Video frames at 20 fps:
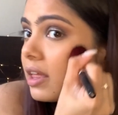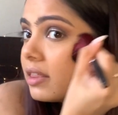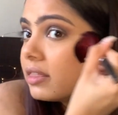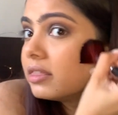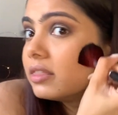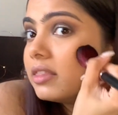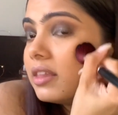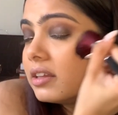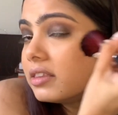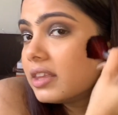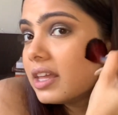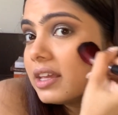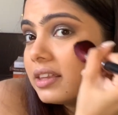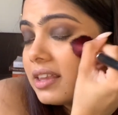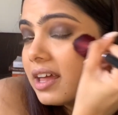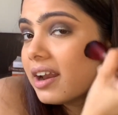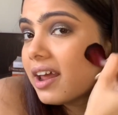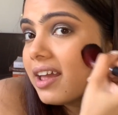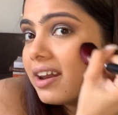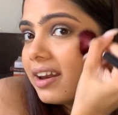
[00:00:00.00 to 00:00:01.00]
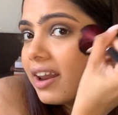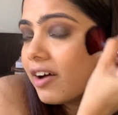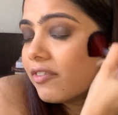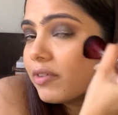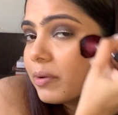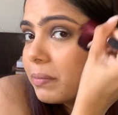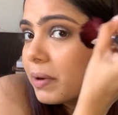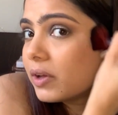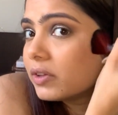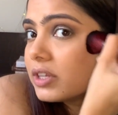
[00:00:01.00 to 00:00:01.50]
The thing that I love
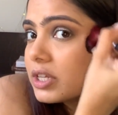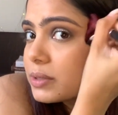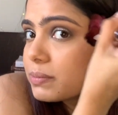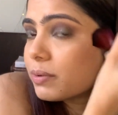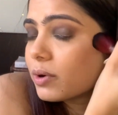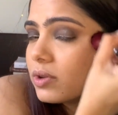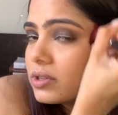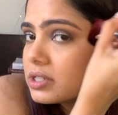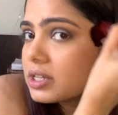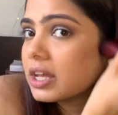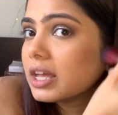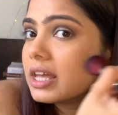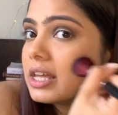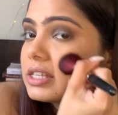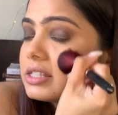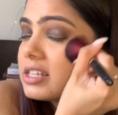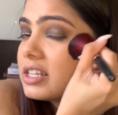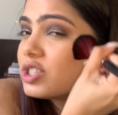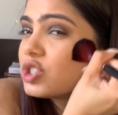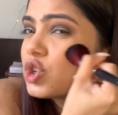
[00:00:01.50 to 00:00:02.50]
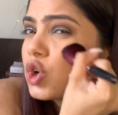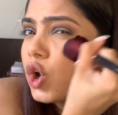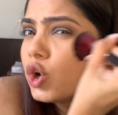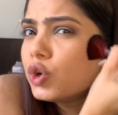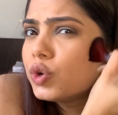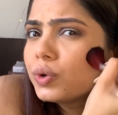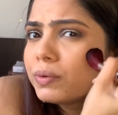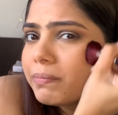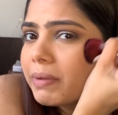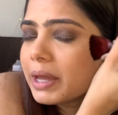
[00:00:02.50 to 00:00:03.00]
about this bronzer is it's not
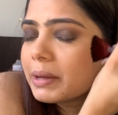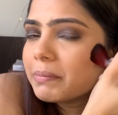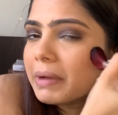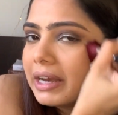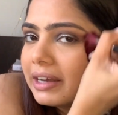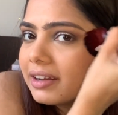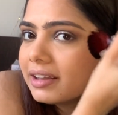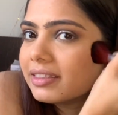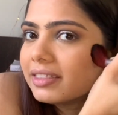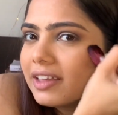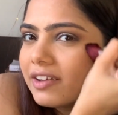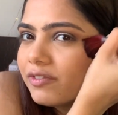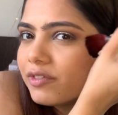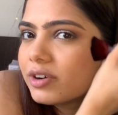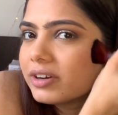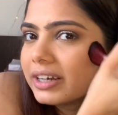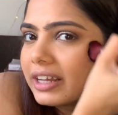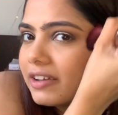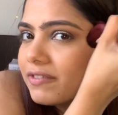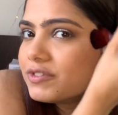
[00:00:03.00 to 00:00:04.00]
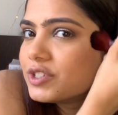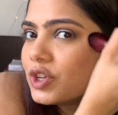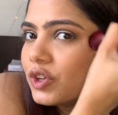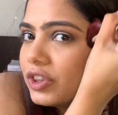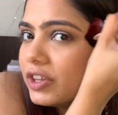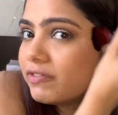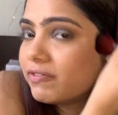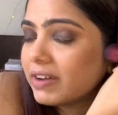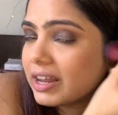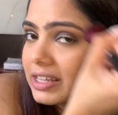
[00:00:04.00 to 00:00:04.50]
too pigmented, therefore it gives you
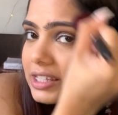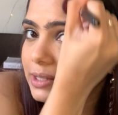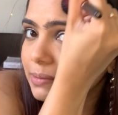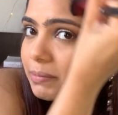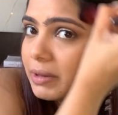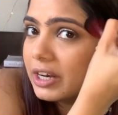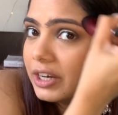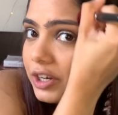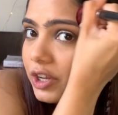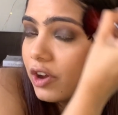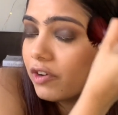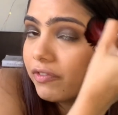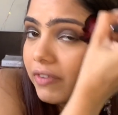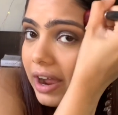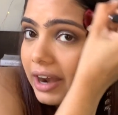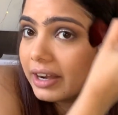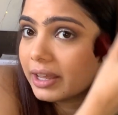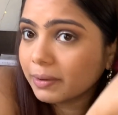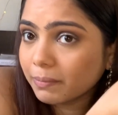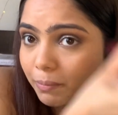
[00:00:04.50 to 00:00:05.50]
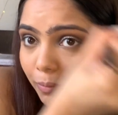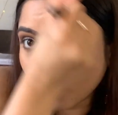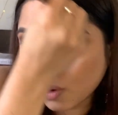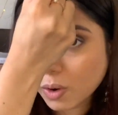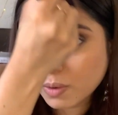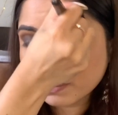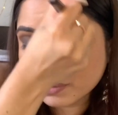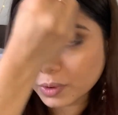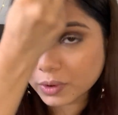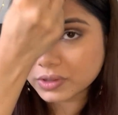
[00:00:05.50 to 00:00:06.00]
the flexibility of adding
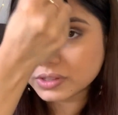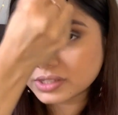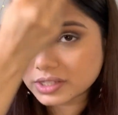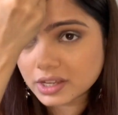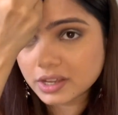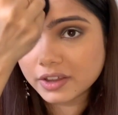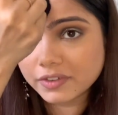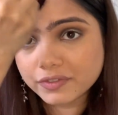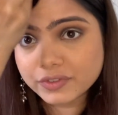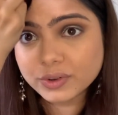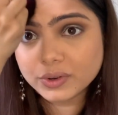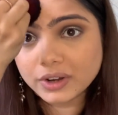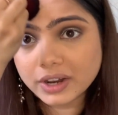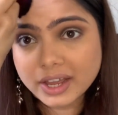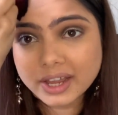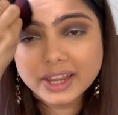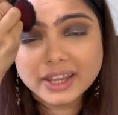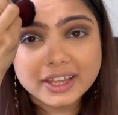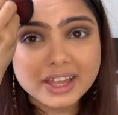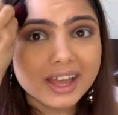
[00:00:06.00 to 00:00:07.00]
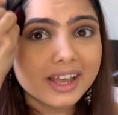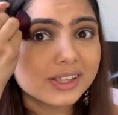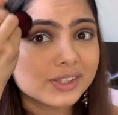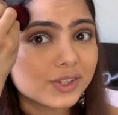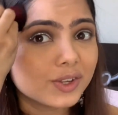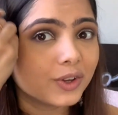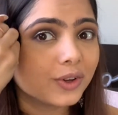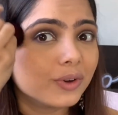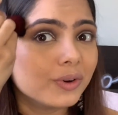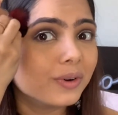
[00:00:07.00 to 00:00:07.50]
more bronzer if you like as
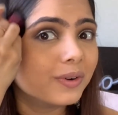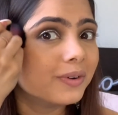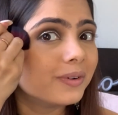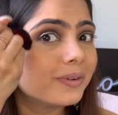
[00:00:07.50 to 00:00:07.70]
you go.